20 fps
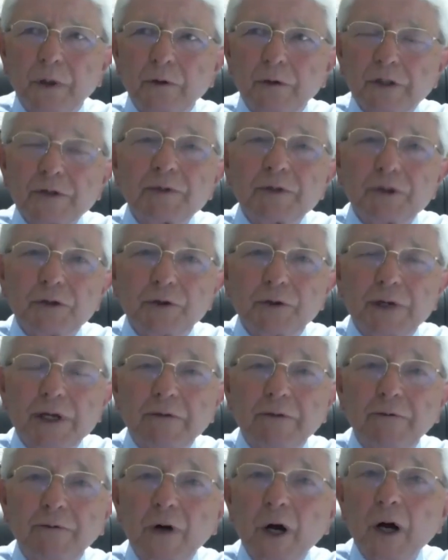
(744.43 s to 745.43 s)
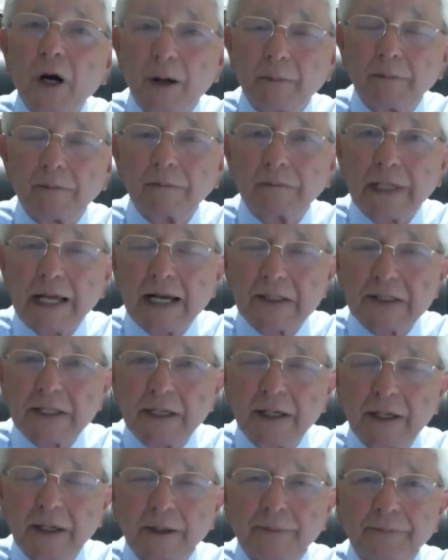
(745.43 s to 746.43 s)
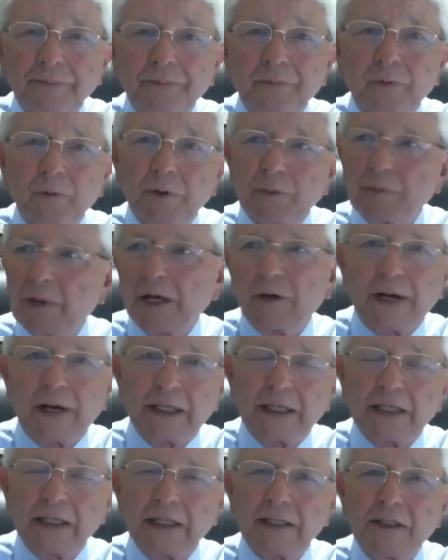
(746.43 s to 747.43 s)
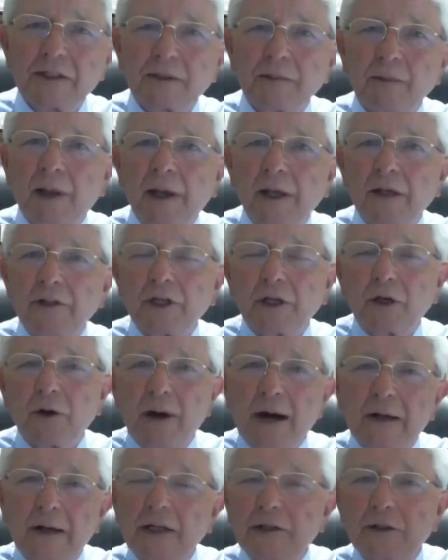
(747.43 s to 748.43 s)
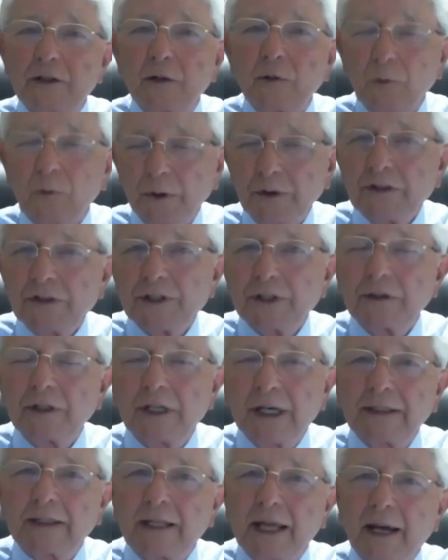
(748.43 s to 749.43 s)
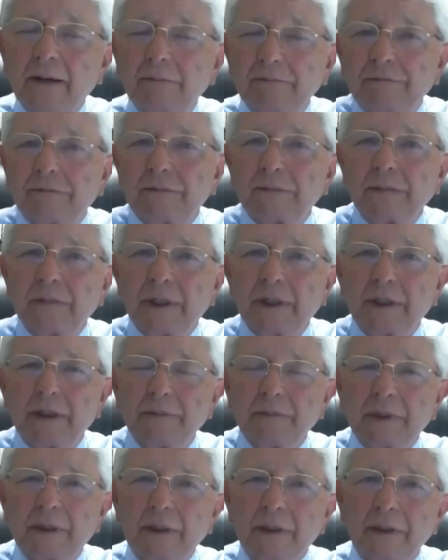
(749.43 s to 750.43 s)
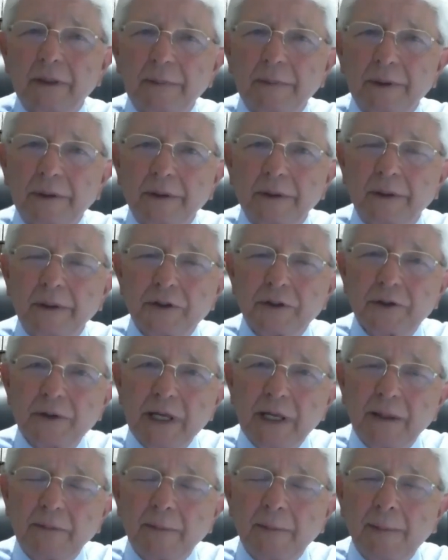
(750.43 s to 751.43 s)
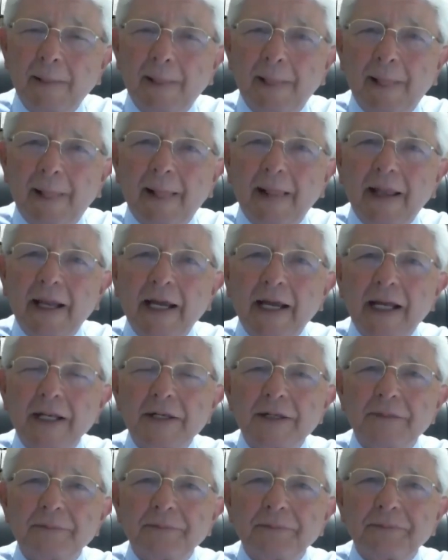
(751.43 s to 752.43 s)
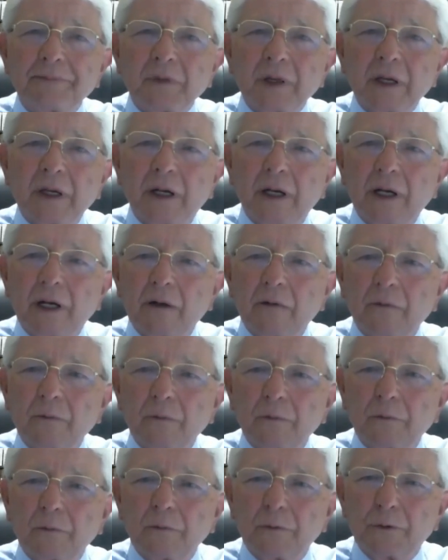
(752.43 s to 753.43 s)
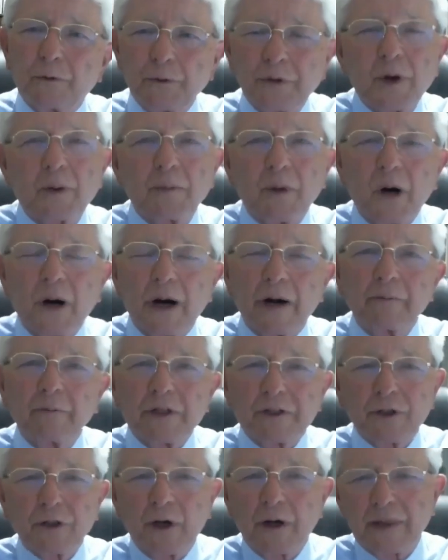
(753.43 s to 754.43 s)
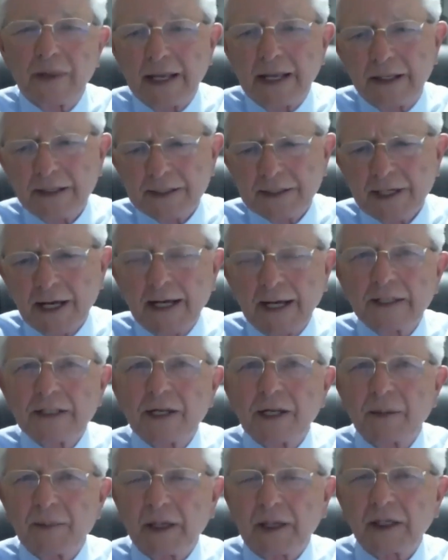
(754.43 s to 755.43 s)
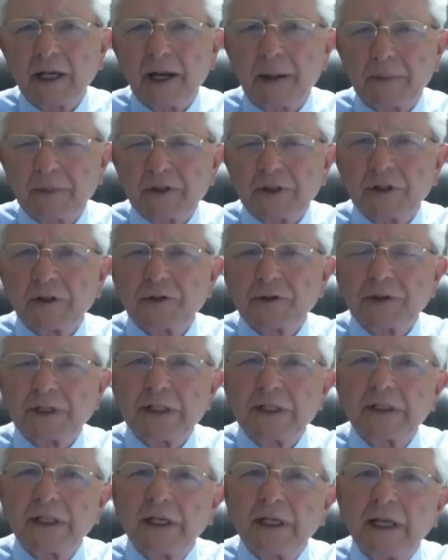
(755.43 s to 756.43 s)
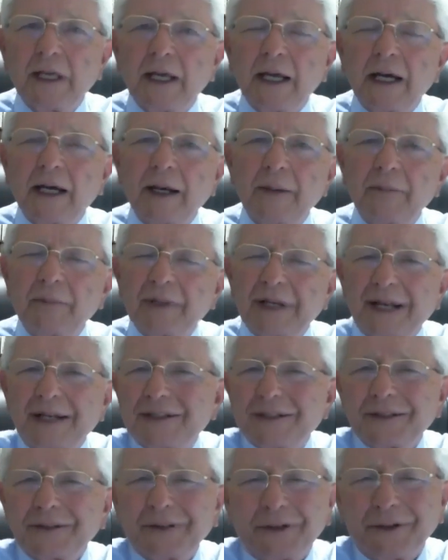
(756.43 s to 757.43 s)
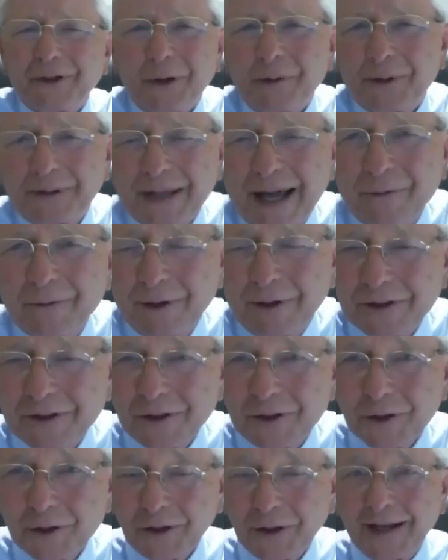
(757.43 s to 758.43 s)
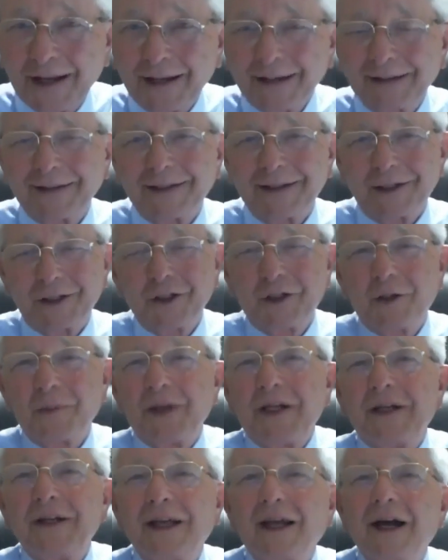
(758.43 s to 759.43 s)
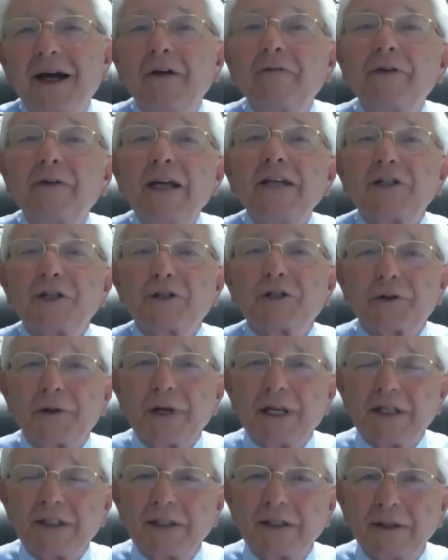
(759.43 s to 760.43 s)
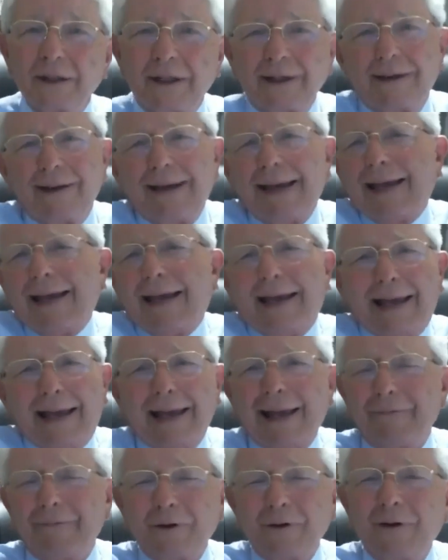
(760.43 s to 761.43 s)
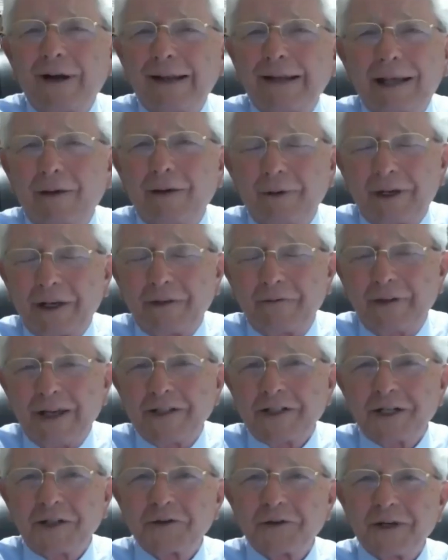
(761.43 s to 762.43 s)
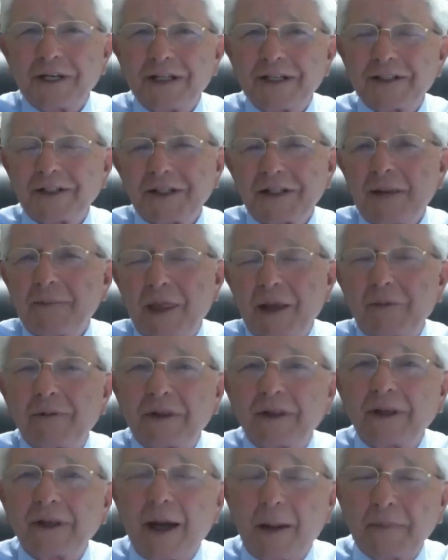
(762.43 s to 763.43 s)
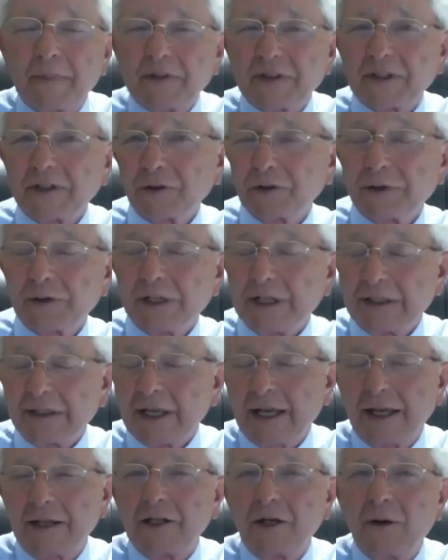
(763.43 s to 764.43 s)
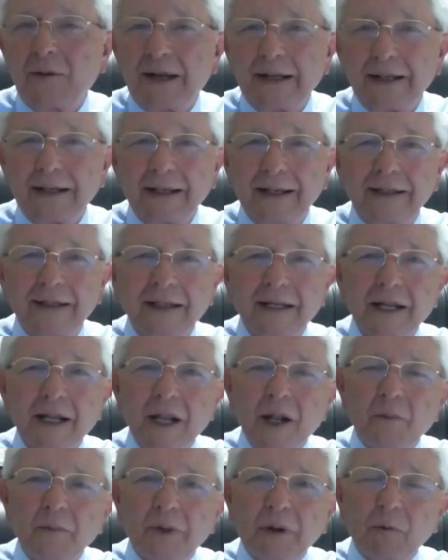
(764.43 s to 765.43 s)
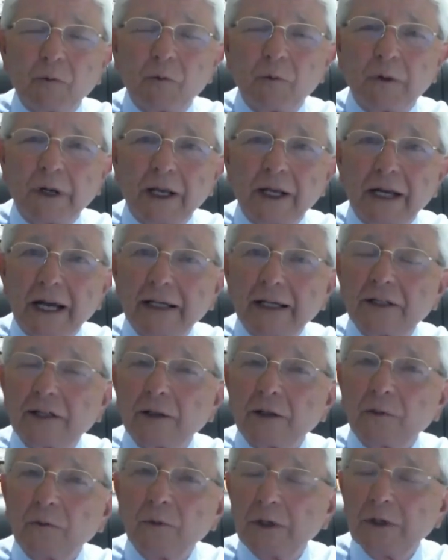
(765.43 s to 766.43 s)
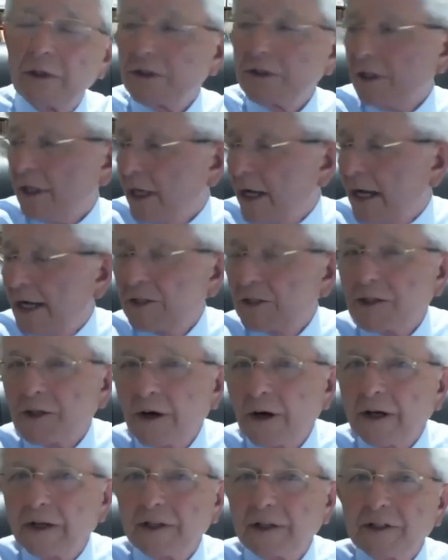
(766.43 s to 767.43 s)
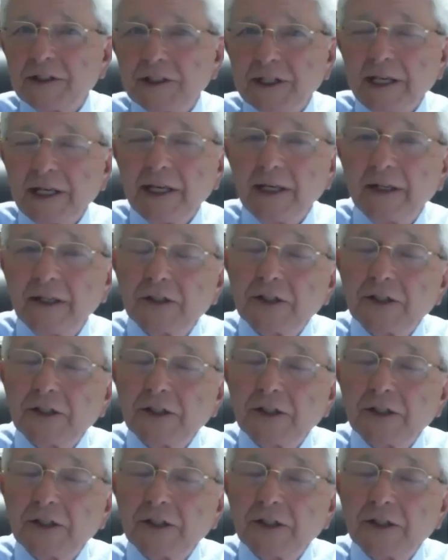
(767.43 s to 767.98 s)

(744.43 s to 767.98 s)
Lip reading: Christmas tree farm last year with my grandkids to go out into the woods and cut down a tree. And through their barn, we saw they had signs there about coppicing trees. But I still didn't know what that was. It's sort of like, it could have been aphasia trees. I go, I have no idea what aphasia tree is. The same thing with coppicing trees. I had no idea. But when I got into the woods, I started to see